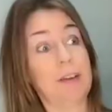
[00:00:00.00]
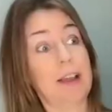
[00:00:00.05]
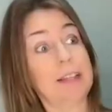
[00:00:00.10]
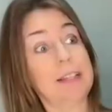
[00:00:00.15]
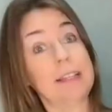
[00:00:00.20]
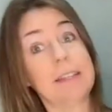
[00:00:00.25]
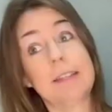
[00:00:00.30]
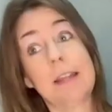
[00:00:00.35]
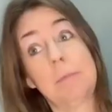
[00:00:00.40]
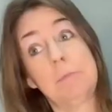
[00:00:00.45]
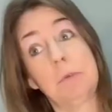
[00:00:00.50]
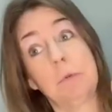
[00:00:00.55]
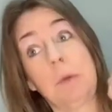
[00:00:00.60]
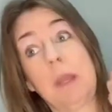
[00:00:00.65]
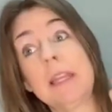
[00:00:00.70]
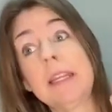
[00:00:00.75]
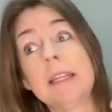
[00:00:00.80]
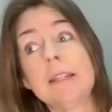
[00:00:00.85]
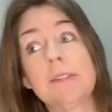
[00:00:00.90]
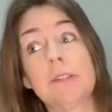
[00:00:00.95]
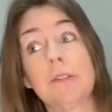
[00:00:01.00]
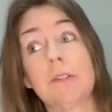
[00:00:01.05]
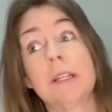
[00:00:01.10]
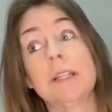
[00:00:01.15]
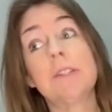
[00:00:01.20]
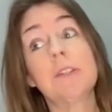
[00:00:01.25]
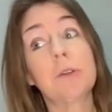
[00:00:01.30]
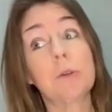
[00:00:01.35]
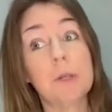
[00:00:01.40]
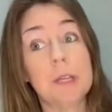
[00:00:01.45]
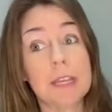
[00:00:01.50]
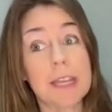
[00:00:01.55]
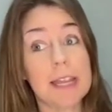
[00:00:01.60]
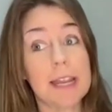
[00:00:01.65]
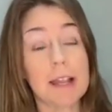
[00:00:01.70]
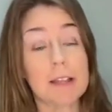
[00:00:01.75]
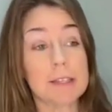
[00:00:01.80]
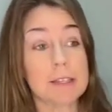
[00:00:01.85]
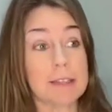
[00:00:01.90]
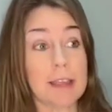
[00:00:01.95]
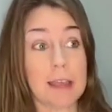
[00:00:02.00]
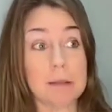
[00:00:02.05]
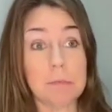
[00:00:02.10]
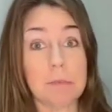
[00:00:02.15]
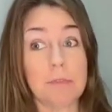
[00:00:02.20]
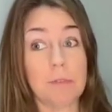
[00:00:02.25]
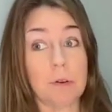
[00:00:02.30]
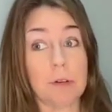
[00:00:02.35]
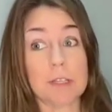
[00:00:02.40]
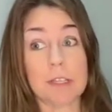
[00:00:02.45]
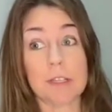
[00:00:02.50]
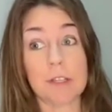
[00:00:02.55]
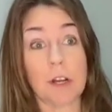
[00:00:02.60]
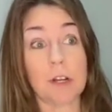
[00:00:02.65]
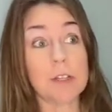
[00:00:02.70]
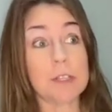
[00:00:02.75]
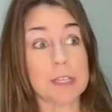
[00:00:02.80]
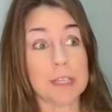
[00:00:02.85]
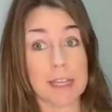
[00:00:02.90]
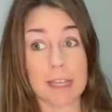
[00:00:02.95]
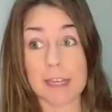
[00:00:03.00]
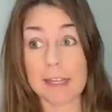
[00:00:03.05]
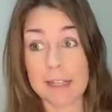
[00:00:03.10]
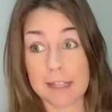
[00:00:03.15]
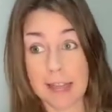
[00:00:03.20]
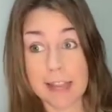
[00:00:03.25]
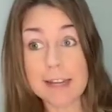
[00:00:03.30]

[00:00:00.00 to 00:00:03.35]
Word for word: Finally stopped raining, so let's hurry and get outside before it starts again.